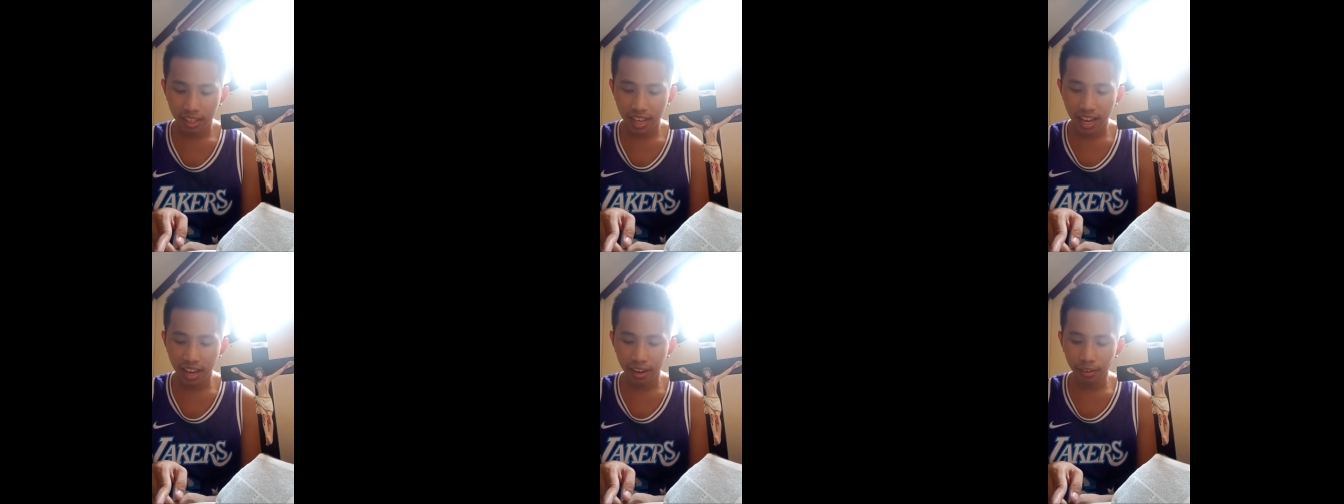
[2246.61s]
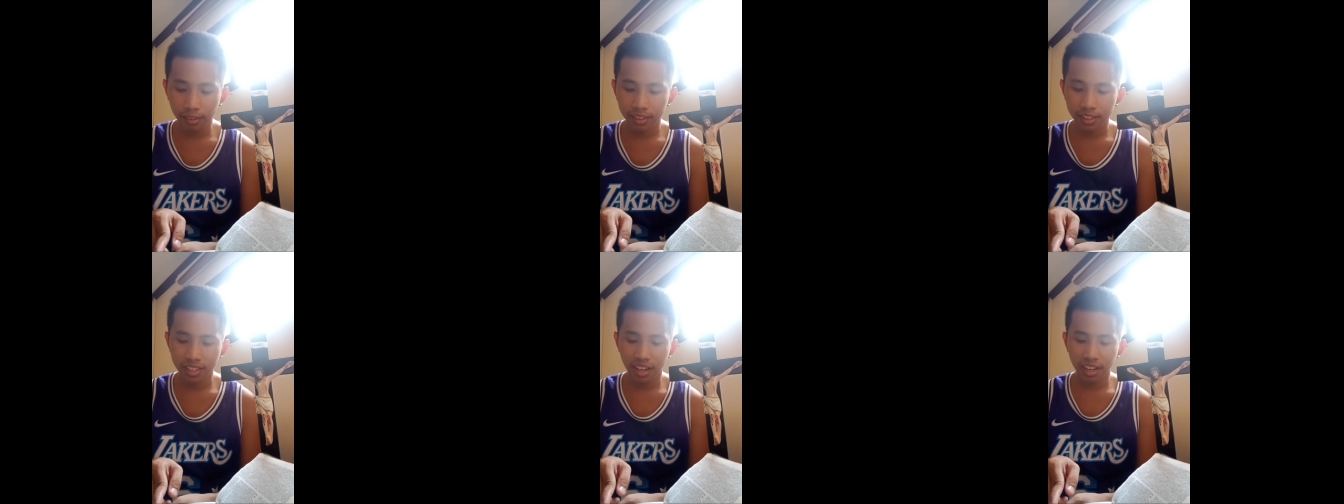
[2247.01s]

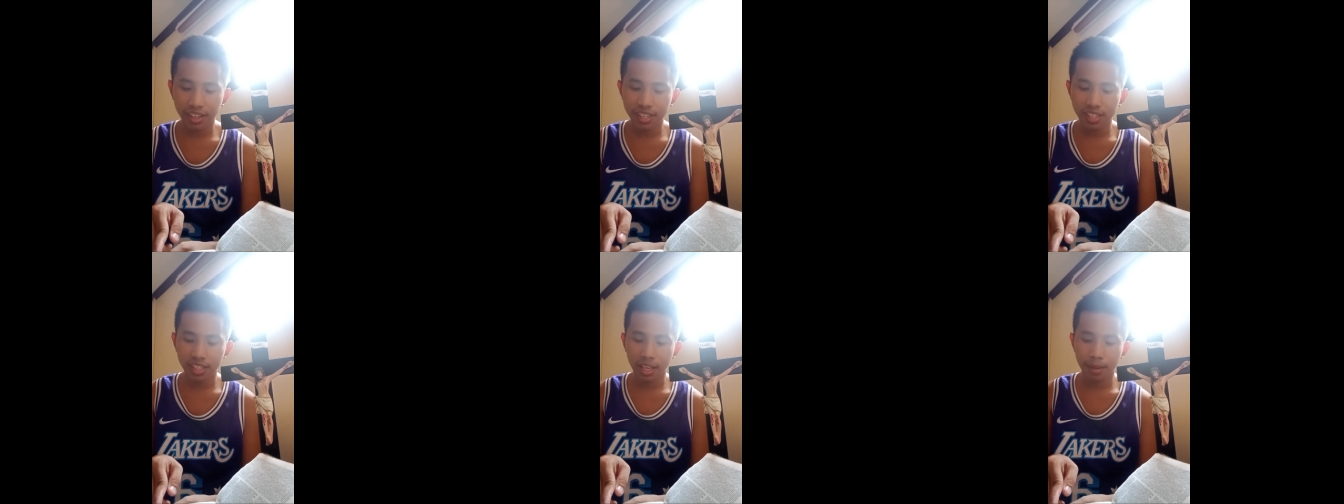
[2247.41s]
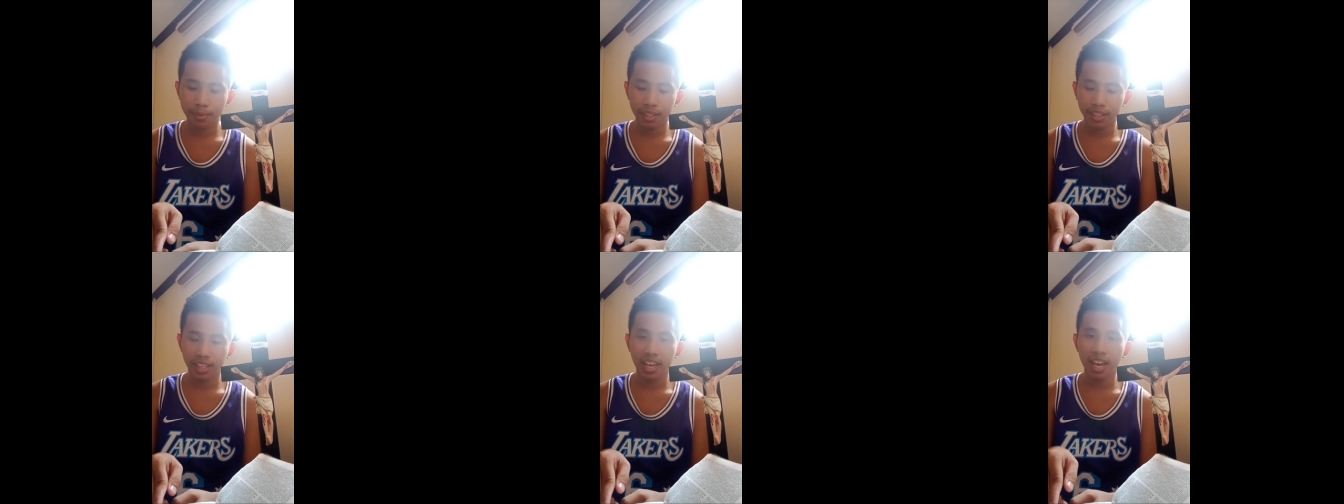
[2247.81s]
cattle, donkeys,
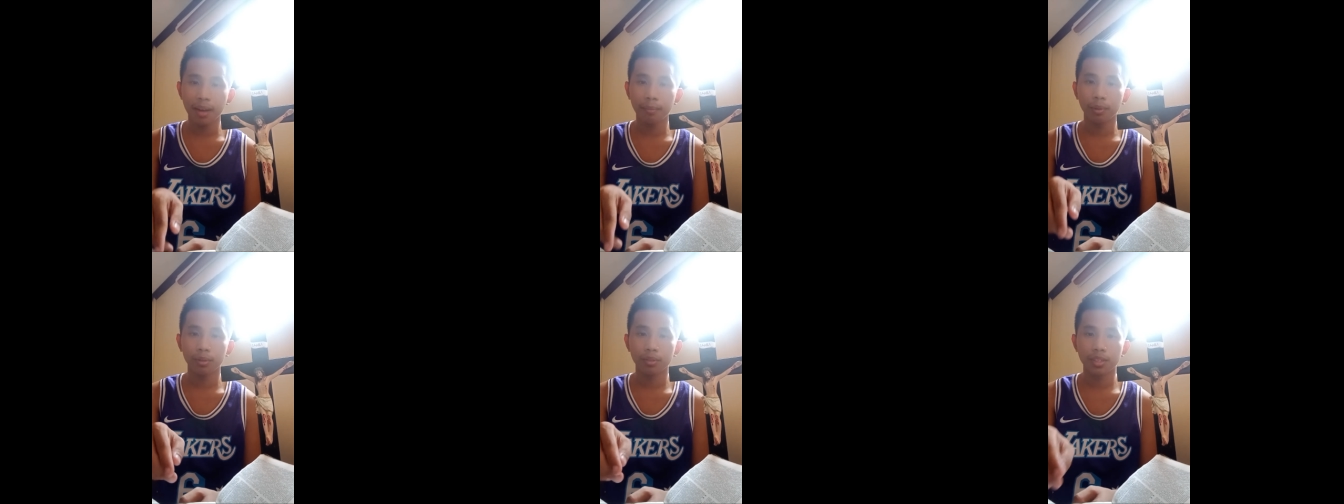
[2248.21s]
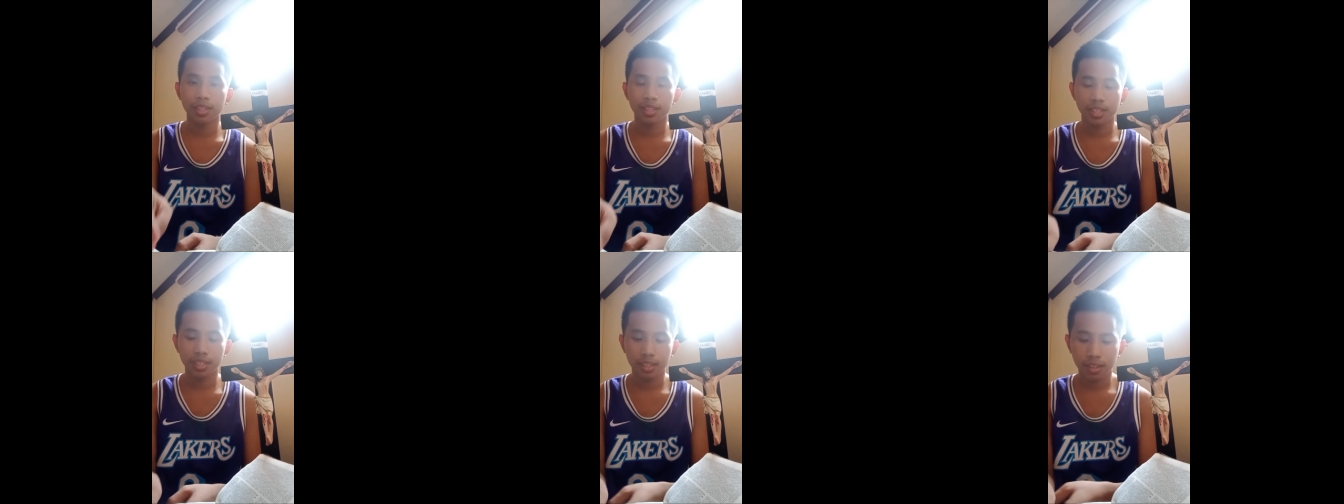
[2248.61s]
slaves, and camels.